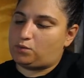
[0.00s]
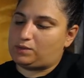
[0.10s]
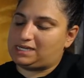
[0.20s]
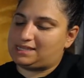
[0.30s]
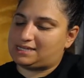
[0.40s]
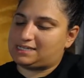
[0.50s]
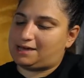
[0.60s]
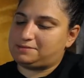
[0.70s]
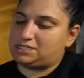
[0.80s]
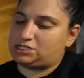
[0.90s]
we need that
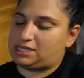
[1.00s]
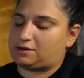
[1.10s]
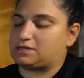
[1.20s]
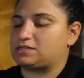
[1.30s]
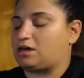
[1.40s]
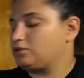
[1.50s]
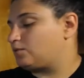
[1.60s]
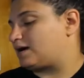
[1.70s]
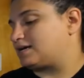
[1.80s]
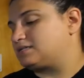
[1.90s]
top stitch there because
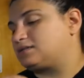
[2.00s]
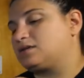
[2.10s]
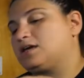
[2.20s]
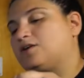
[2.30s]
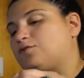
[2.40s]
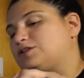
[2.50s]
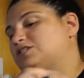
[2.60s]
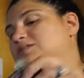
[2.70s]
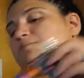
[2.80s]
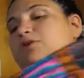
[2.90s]
otherwise, if we
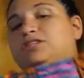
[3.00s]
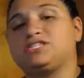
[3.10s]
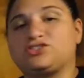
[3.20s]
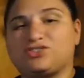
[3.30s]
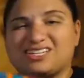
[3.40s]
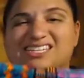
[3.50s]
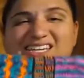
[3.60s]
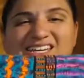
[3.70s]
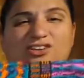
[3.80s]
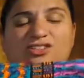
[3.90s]
just put the strings
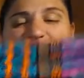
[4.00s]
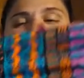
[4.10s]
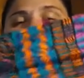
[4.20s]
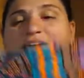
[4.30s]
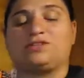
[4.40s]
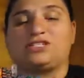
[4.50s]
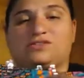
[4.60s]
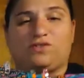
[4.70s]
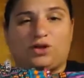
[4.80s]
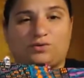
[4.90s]
in here, they would
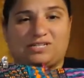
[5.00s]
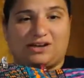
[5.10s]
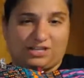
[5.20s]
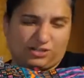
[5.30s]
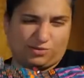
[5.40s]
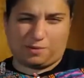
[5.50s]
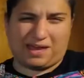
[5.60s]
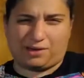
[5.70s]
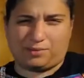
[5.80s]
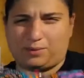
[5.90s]
just float down into our
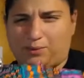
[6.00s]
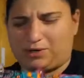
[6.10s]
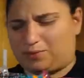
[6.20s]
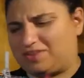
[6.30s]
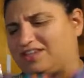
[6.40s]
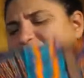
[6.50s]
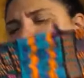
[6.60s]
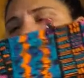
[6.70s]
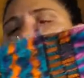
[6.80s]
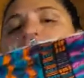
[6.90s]
bag. We, we don't want that.
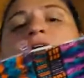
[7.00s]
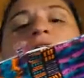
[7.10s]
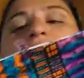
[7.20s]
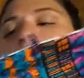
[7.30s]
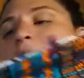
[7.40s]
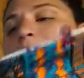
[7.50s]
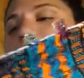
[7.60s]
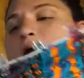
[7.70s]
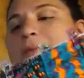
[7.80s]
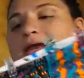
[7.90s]
So um,
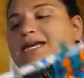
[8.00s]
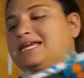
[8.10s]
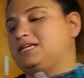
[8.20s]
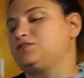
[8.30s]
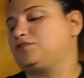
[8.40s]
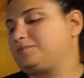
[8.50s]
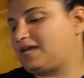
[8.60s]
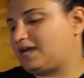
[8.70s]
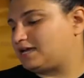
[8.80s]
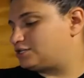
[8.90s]
about an inch from the
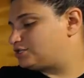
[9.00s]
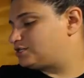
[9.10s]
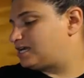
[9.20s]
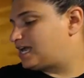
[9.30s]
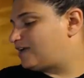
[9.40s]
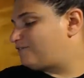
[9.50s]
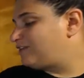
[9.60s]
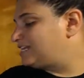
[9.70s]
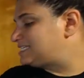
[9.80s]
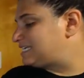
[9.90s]
edge, if
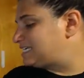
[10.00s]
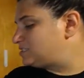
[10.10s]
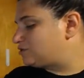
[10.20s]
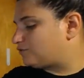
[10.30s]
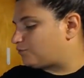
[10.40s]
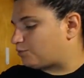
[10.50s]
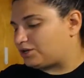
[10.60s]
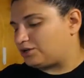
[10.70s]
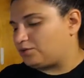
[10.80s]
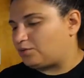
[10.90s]
it is easier for
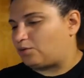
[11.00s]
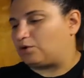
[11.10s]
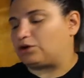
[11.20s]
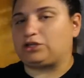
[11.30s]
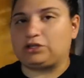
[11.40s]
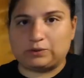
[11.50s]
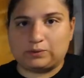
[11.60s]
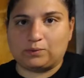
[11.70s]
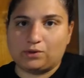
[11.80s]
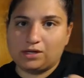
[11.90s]
you or
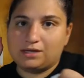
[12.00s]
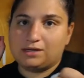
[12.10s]
you